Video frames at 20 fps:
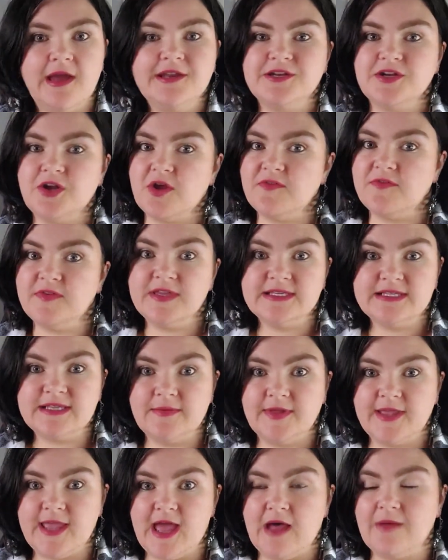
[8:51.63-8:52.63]
I don't know, figure
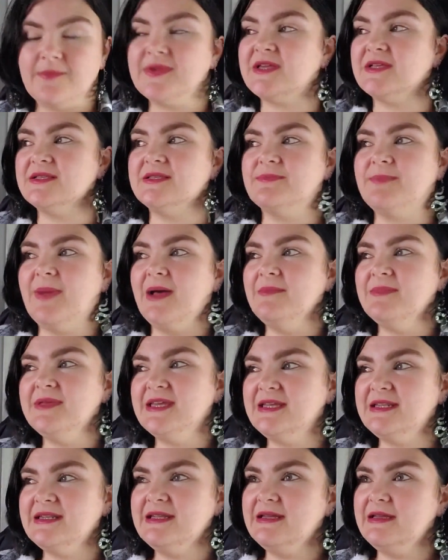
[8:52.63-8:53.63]
something out, because
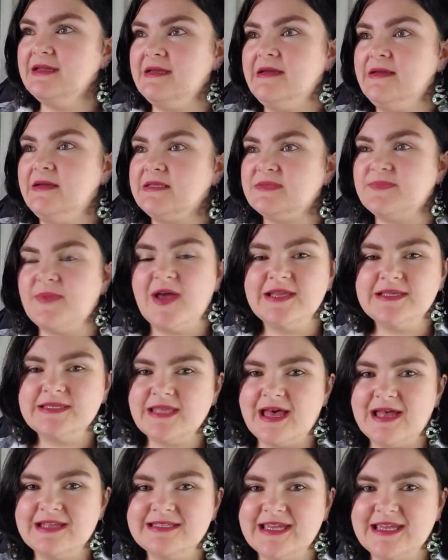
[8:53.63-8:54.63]
pumpkin spice
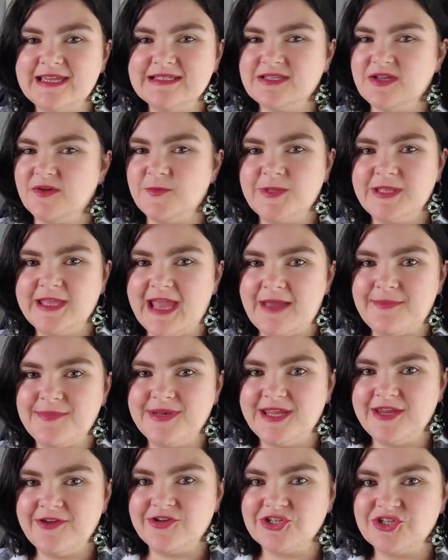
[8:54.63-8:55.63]
lattes don't really
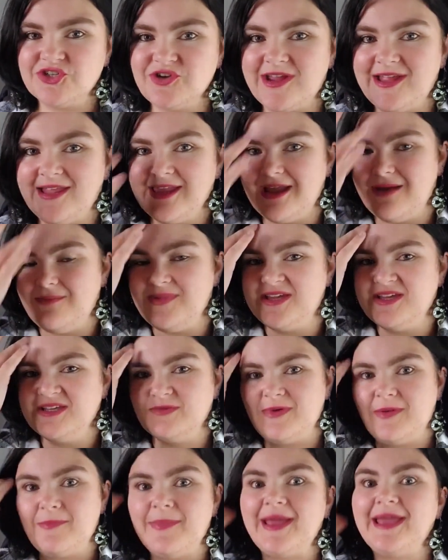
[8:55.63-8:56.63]
happen here in Australia
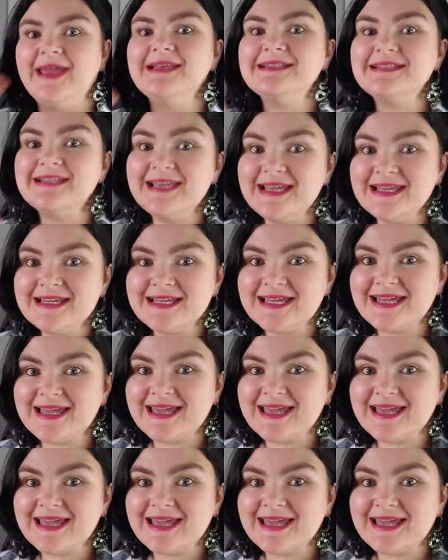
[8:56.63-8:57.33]
because we're basic,